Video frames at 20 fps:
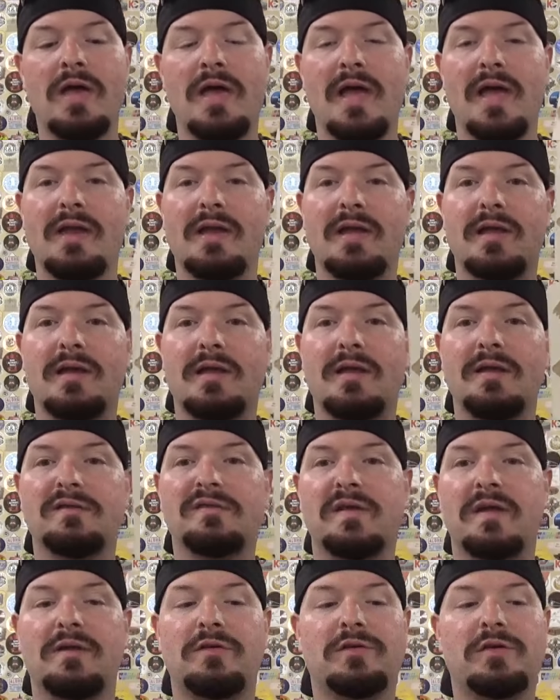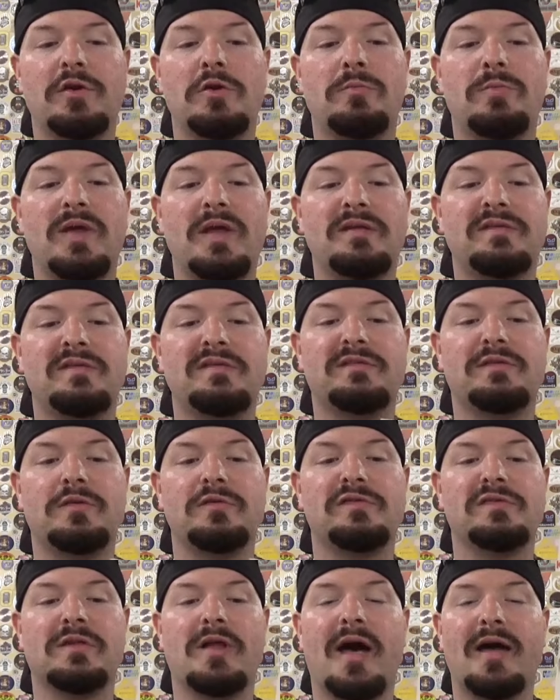and it is in two pieces to
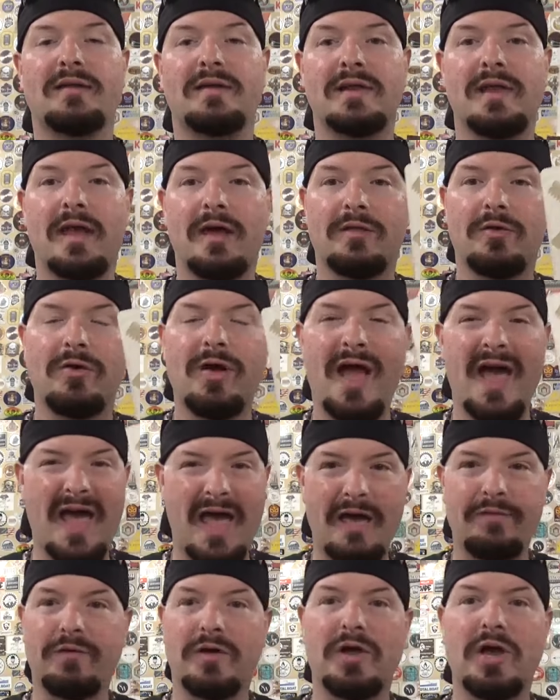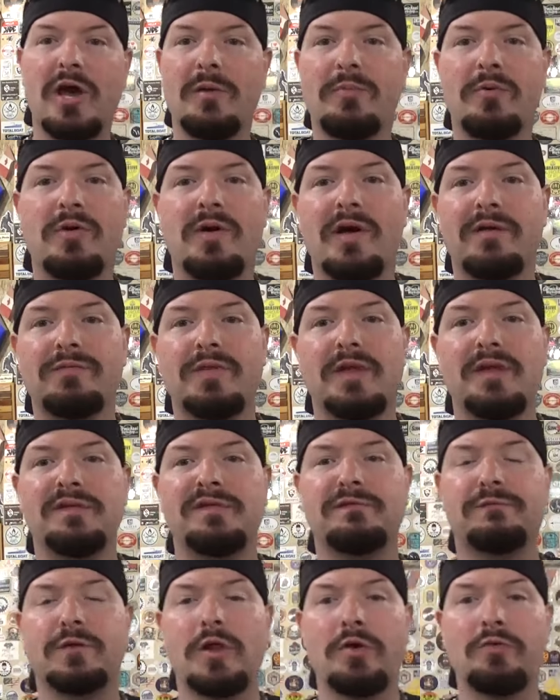slot together. I have a couple of these
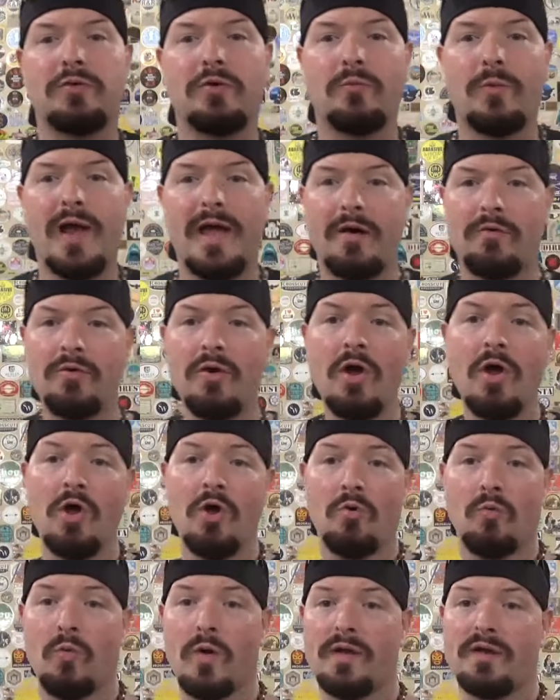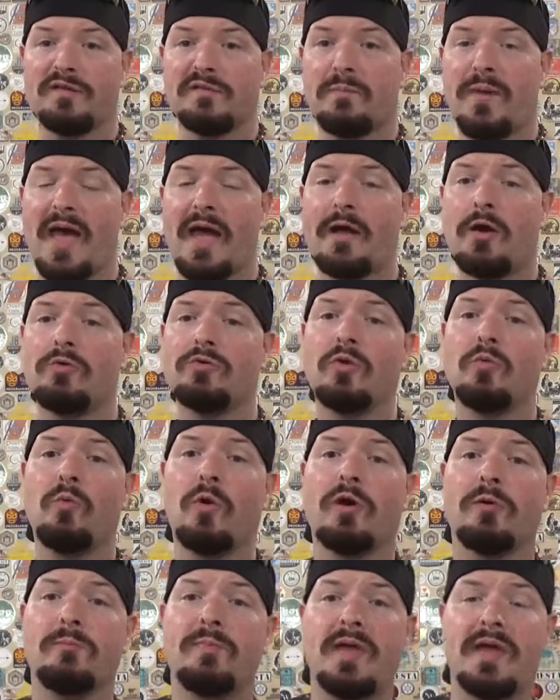floating around. One is back on the
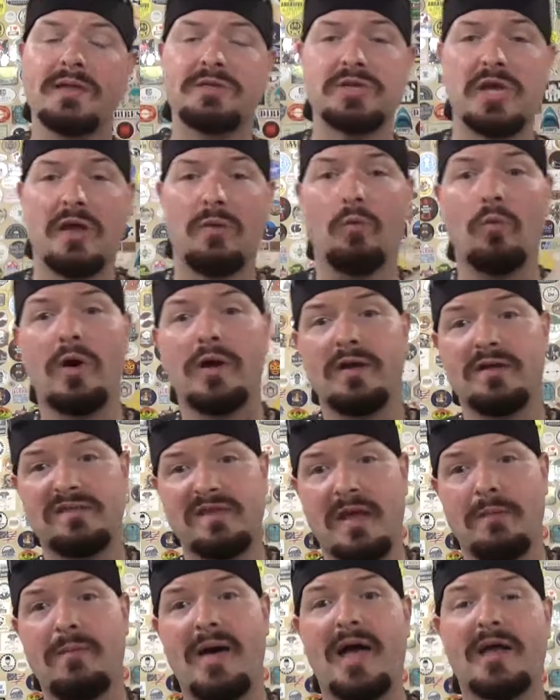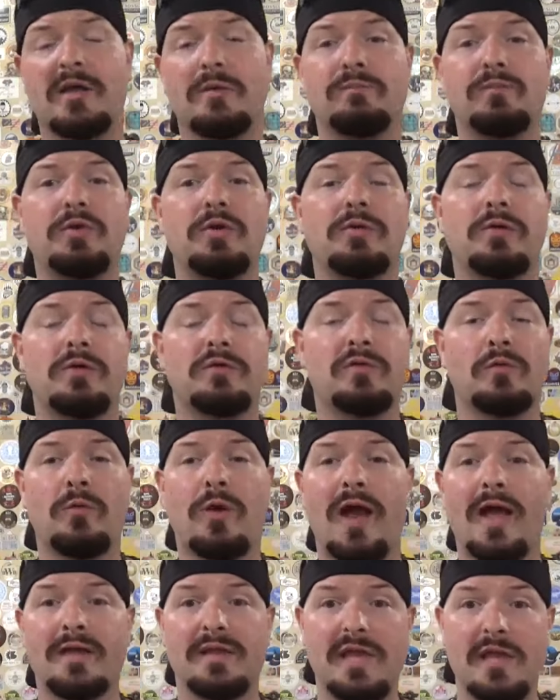workbench, and one is at my computer to where
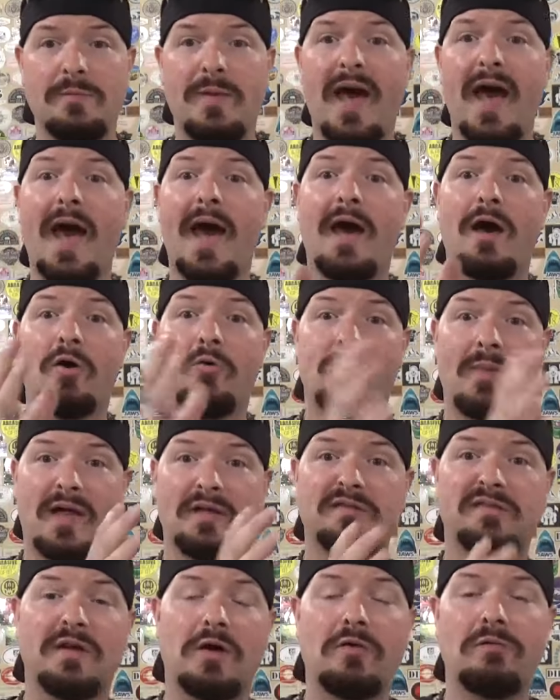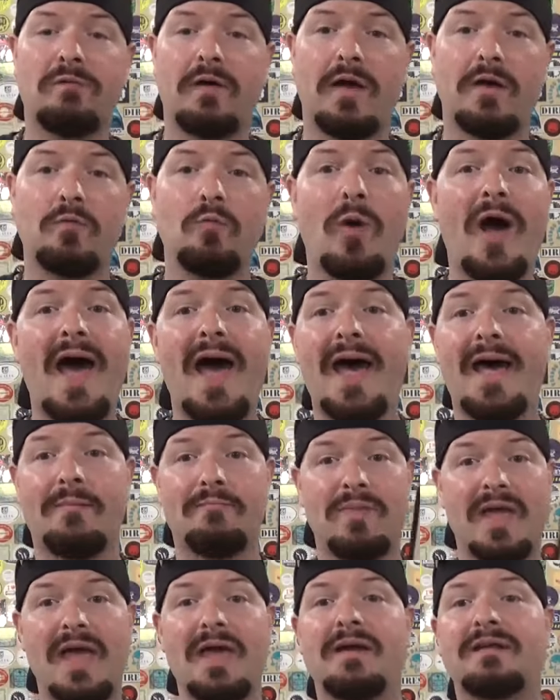I can keep an eye on my cell phone while
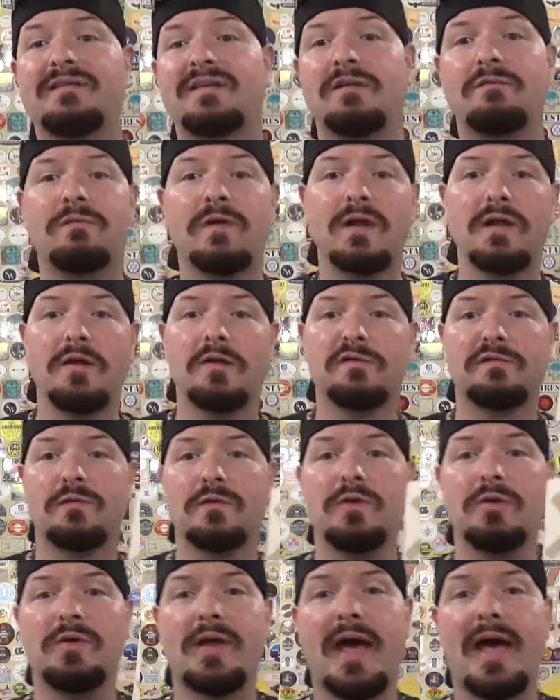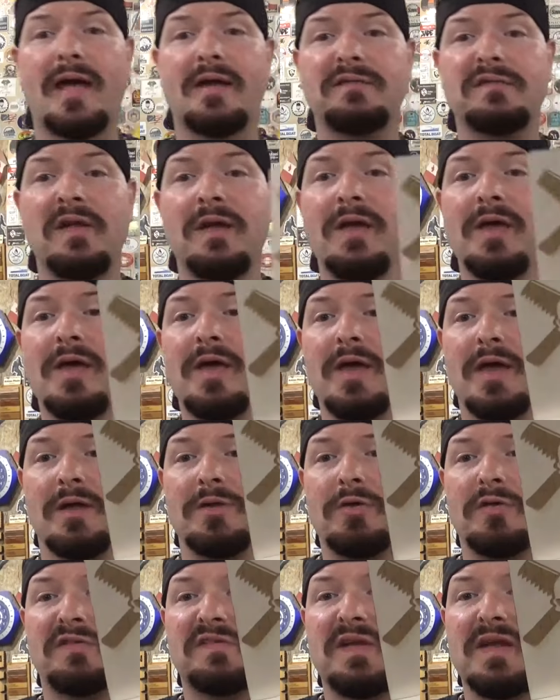I'm editing videos for you guys. And
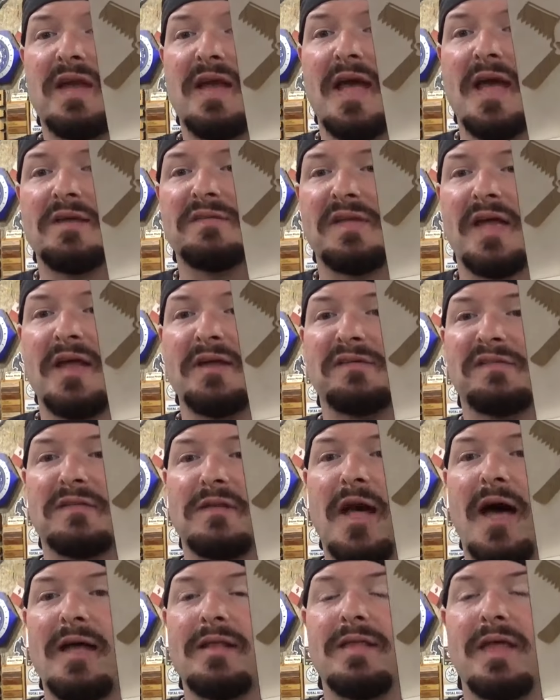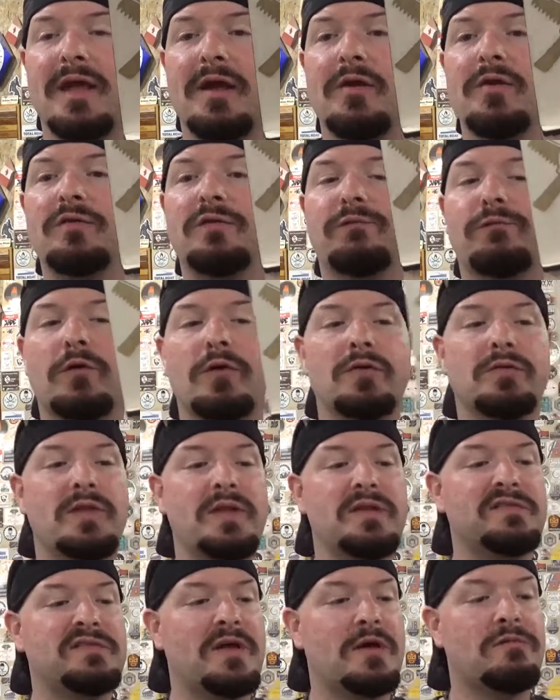you can see it has a slot there for the
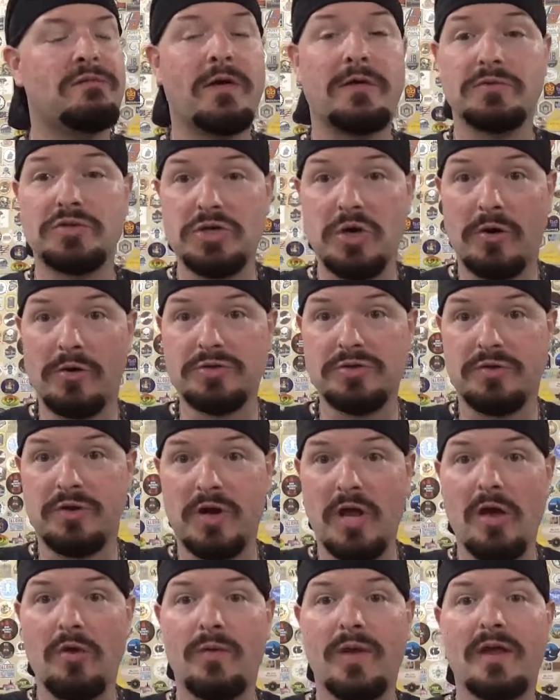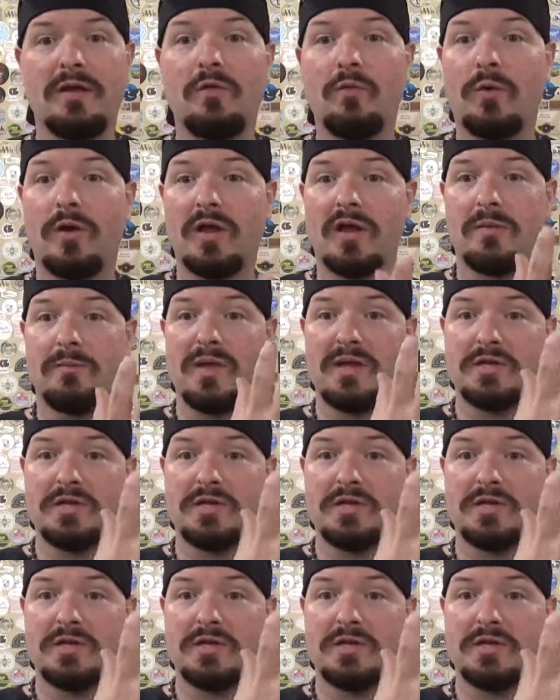cell phone charger to go into where it can be